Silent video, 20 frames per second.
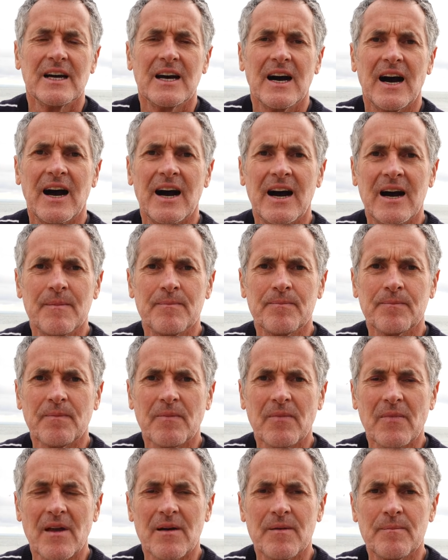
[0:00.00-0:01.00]

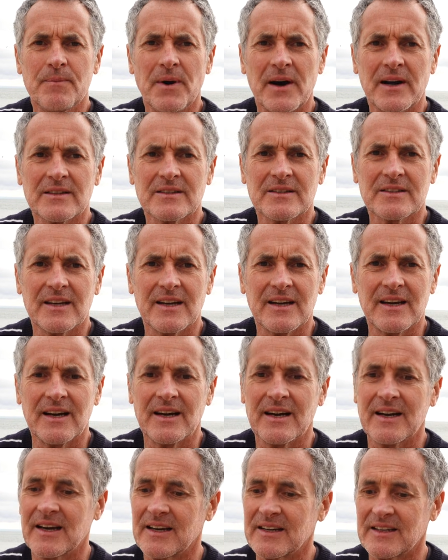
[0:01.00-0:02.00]
but
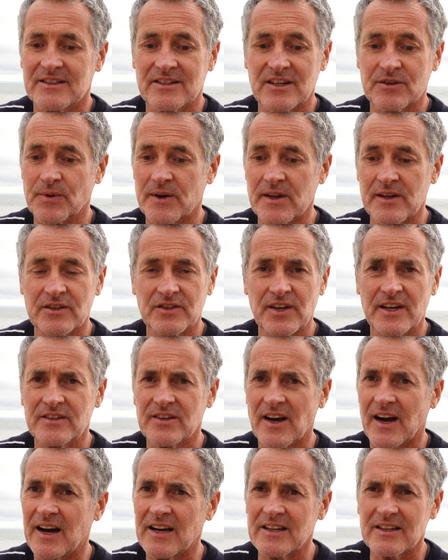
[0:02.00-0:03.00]
it's just one of those things.
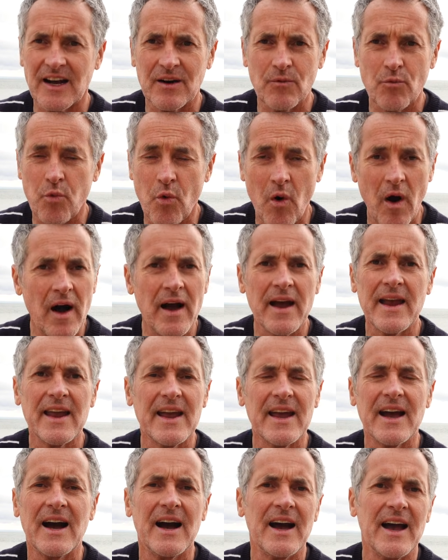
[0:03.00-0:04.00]

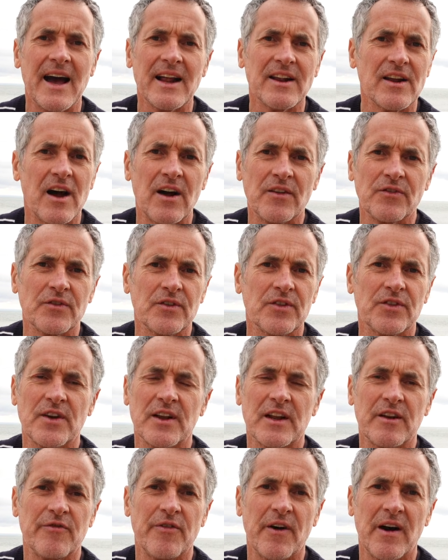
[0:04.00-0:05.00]
Why I had
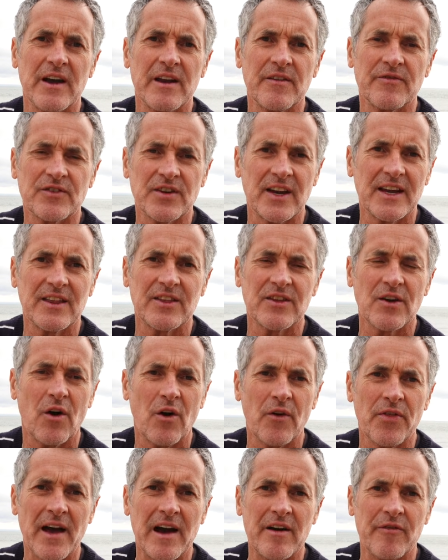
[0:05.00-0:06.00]
135 teeth
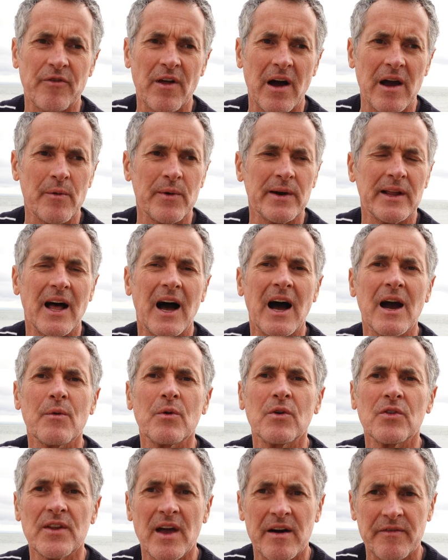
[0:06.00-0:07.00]
on that flywheel, I
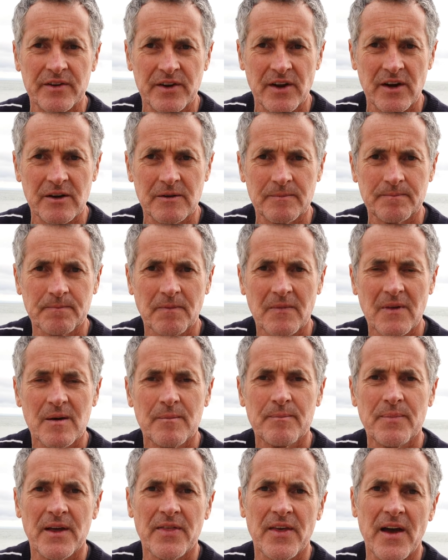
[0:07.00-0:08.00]
will never know,
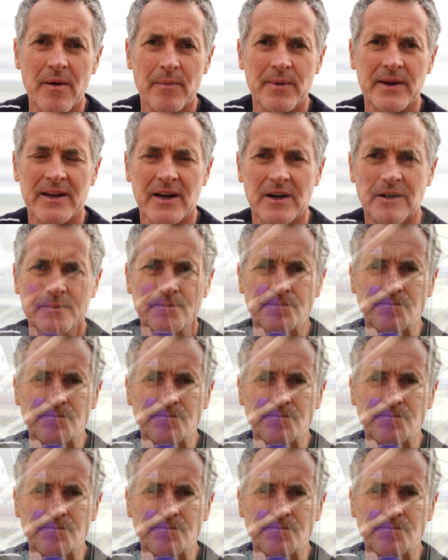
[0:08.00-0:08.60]
but there we go.